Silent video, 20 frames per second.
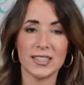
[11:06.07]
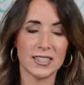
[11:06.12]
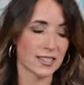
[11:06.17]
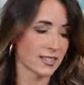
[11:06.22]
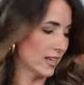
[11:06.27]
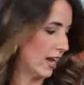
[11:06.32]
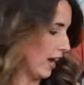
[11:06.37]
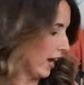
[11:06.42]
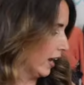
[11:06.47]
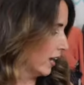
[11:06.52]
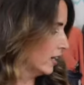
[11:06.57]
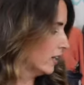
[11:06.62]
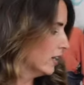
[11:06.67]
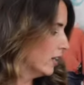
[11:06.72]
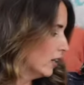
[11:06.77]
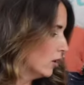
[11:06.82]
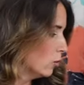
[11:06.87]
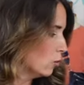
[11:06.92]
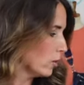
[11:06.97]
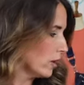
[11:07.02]
a design,
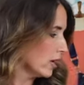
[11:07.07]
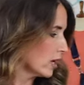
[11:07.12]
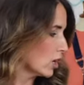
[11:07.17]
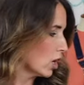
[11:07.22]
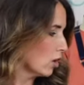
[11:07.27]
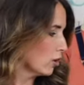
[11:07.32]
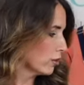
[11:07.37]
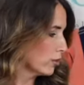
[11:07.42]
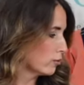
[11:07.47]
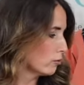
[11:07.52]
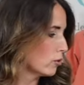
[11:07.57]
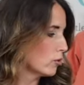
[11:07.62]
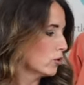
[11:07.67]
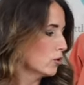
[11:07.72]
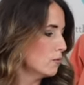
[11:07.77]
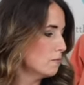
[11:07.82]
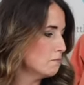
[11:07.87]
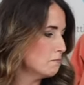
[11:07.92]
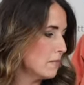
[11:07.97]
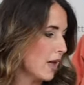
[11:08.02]
we go
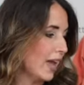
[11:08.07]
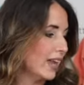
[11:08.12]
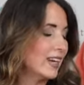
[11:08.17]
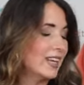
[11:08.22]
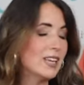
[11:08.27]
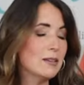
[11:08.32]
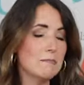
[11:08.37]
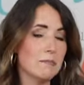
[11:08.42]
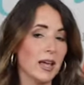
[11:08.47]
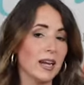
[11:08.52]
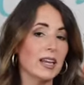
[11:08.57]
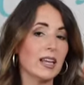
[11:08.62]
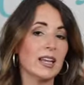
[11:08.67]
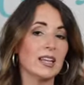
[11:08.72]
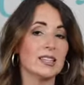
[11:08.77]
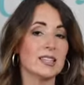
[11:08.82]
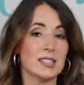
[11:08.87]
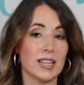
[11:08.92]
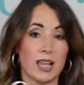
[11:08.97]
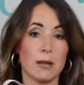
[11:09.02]
through many,
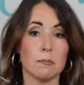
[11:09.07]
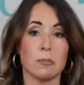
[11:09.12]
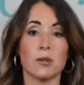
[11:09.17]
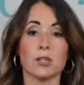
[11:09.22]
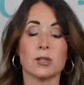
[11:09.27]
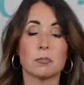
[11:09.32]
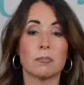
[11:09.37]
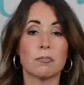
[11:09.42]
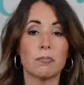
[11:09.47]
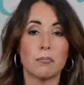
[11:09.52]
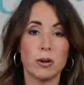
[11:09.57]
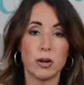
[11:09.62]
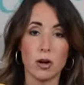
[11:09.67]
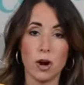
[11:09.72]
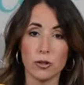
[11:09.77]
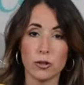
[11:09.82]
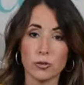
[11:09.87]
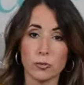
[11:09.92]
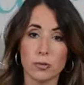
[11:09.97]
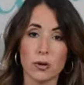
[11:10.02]
many samples. We
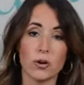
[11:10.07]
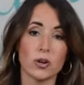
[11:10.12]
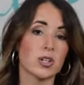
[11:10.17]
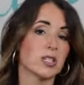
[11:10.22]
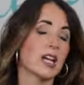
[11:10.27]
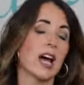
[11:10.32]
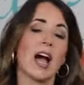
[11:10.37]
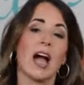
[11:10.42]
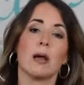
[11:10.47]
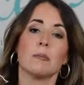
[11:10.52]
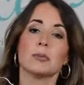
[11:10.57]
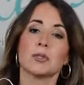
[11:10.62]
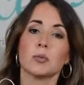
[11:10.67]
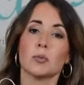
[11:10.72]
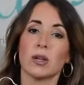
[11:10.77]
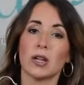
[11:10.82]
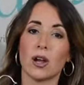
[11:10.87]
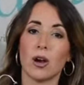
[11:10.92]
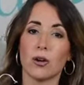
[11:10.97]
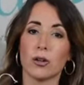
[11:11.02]
go through prototypes,
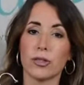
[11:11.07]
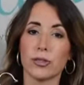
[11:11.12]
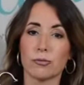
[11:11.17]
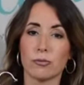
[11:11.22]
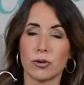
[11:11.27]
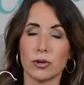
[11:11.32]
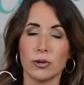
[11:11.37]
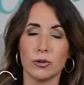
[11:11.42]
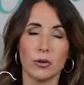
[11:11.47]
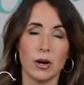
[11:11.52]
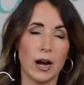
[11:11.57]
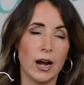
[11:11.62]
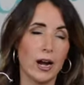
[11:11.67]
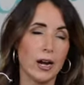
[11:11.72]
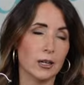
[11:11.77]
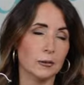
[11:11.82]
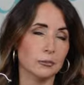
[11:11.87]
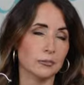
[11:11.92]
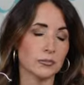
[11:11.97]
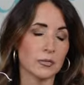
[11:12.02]
we go through
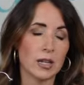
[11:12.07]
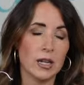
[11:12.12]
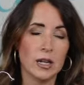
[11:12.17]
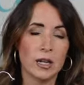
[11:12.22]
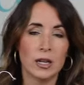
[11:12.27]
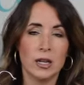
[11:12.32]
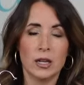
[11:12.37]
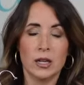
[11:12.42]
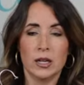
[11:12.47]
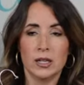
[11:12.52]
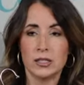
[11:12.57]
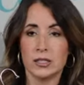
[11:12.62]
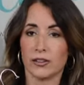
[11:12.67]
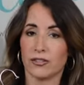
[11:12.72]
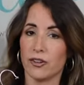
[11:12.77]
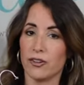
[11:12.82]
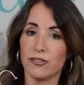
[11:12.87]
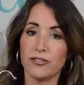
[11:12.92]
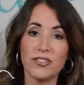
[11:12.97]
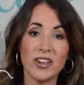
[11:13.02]
um,
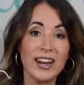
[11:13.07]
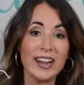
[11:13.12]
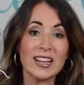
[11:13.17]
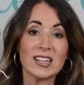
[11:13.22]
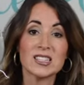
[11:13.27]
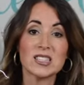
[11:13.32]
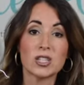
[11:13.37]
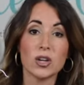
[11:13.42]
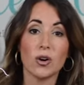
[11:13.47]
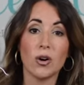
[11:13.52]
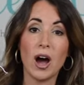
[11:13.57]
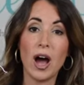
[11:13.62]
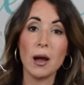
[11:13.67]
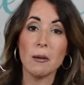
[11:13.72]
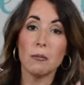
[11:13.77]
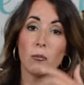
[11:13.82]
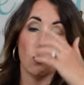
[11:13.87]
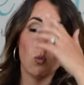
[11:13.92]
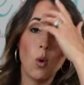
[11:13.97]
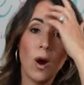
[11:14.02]
different fittings. So
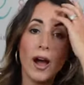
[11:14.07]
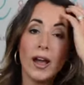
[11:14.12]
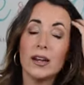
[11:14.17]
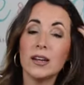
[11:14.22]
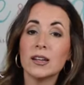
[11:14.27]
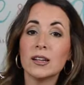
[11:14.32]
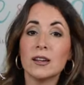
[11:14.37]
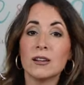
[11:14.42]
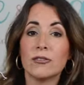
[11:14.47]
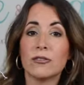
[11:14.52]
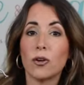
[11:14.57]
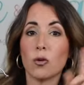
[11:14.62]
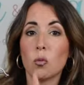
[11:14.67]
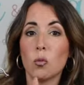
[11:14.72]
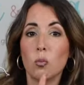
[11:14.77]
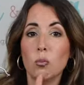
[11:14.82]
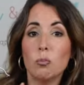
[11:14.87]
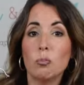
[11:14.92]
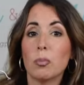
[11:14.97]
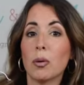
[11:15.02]
up uh, one for